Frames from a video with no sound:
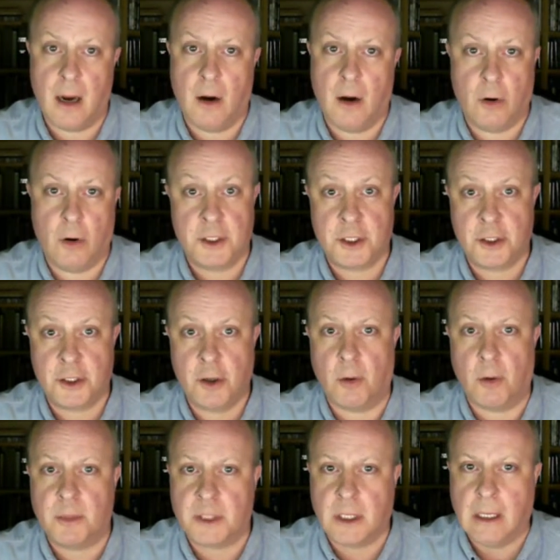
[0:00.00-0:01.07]
or
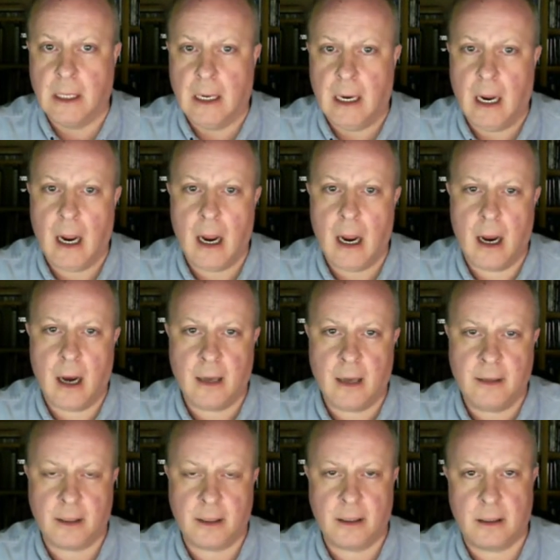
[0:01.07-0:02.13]
stopped, I
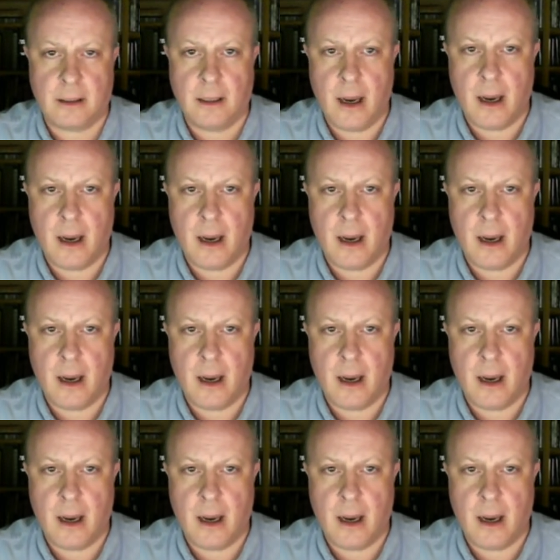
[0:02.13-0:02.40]
think